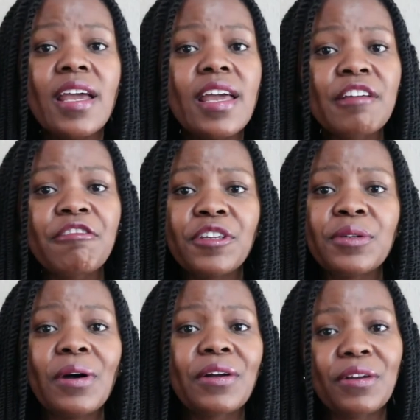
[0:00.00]
If
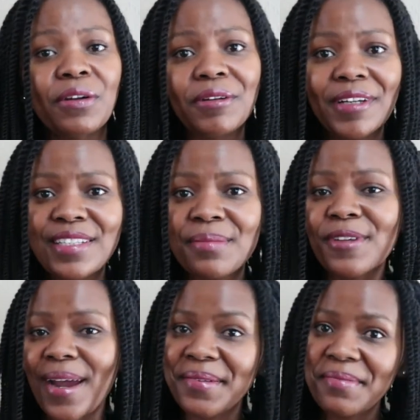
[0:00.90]
you are not already
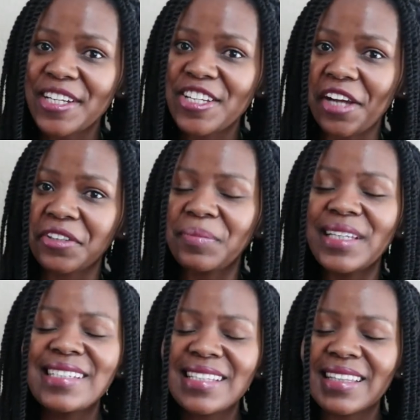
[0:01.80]
subscribed to my channel,
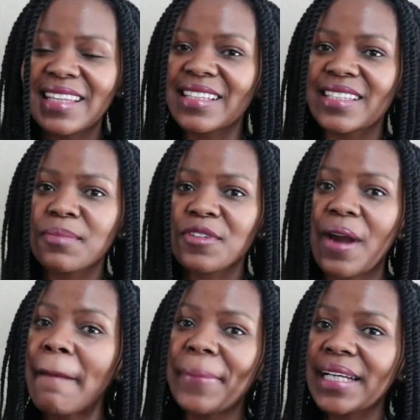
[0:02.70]
please hit that
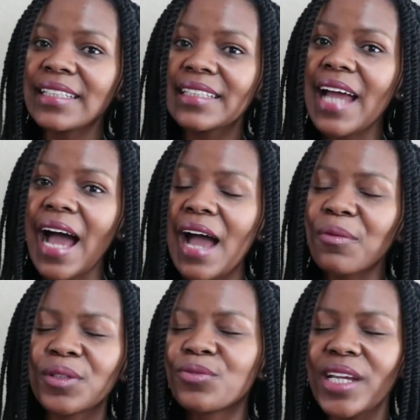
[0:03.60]
subscribe button. I
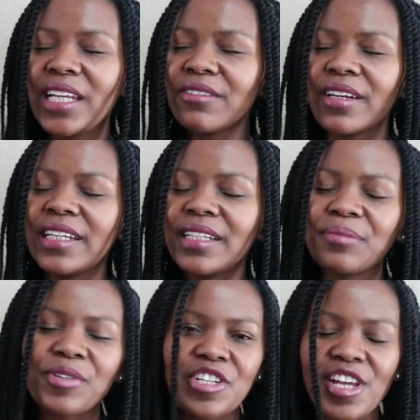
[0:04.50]
will really, really
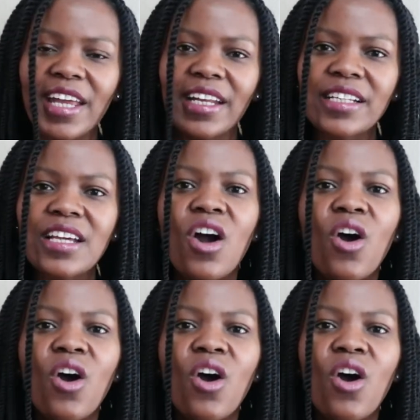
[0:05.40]
appreciate it.